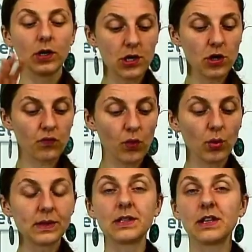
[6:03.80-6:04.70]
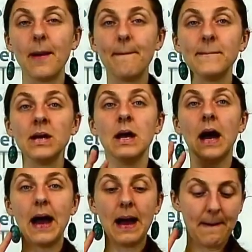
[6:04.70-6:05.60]
we're gonna roast them
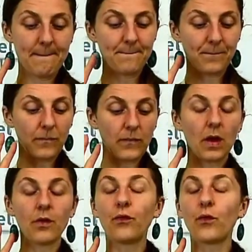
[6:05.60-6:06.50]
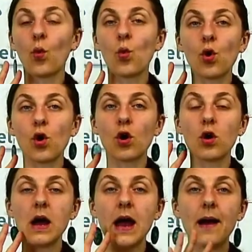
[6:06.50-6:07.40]

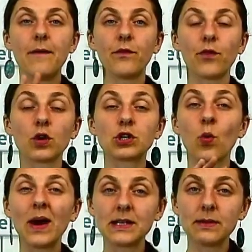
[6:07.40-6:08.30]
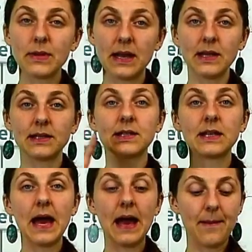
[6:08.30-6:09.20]
for 20
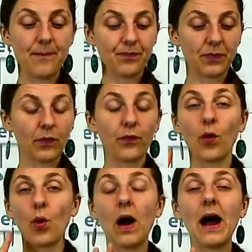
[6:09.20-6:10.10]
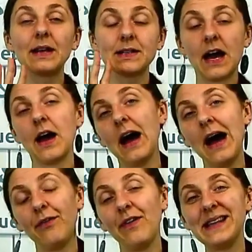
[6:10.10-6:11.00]
minutes. Because
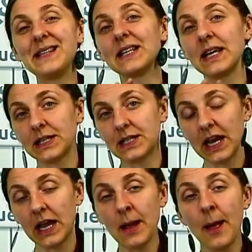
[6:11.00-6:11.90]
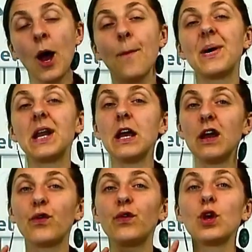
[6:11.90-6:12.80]
I fancy a tea, but
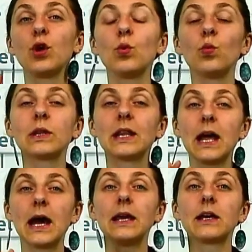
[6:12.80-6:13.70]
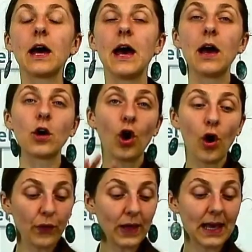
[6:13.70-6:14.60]
if you would like
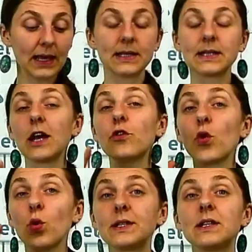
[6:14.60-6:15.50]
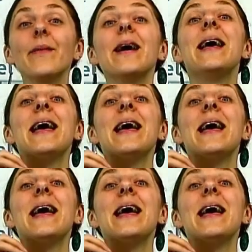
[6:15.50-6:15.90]
coffee, like I say, roast them